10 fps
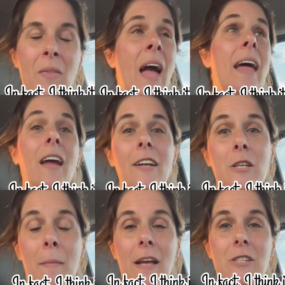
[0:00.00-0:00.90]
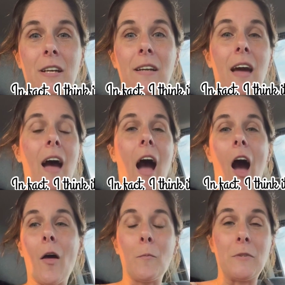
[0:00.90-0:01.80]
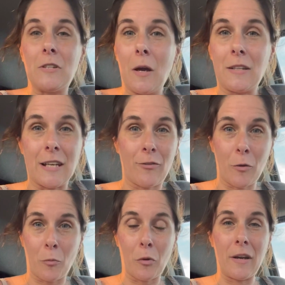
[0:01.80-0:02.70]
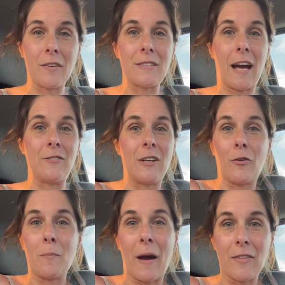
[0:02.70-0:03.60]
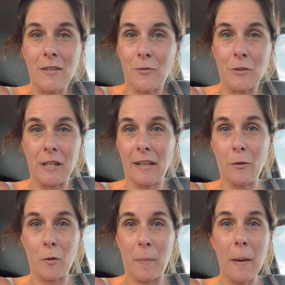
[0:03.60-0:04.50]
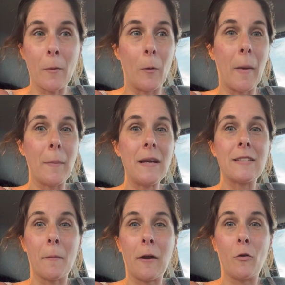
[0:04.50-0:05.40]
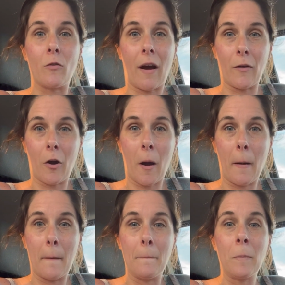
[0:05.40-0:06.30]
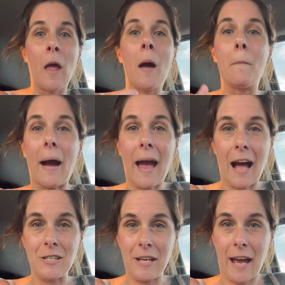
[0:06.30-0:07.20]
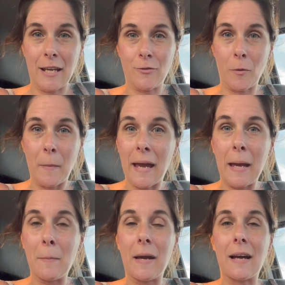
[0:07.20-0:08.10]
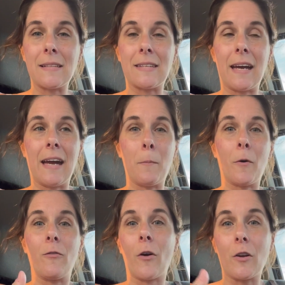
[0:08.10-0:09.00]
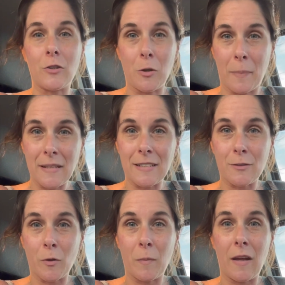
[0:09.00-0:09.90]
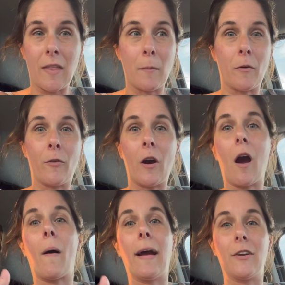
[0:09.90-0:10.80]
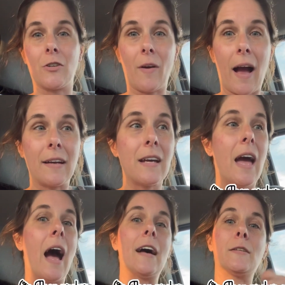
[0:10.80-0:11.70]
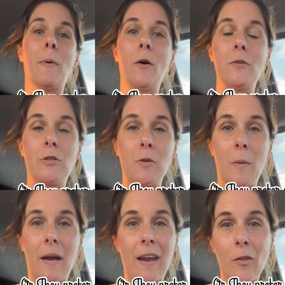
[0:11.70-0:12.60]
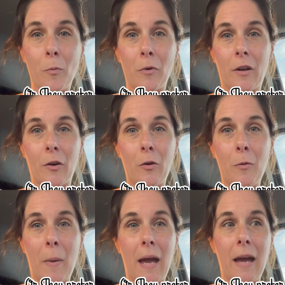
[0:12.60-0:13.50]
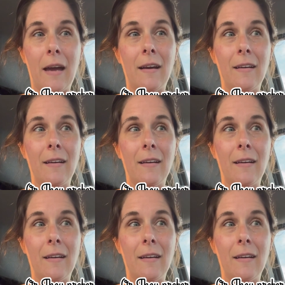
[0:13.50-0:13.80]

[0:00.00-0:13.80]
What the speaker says: And not to mention, different breeders have different methods for dealing with people. Maybe somebody would rather come buy hatching eggs from me because they prefer to do business with me. They prefer how I interact, as opposed to another breeder who may